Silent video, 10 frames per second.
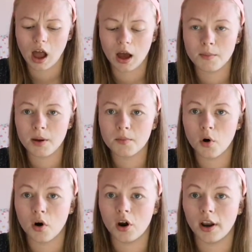am I
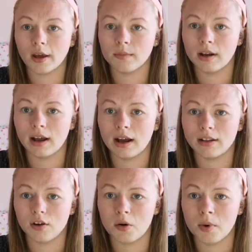more like my
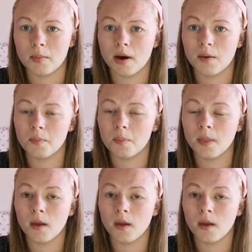dad or my mom?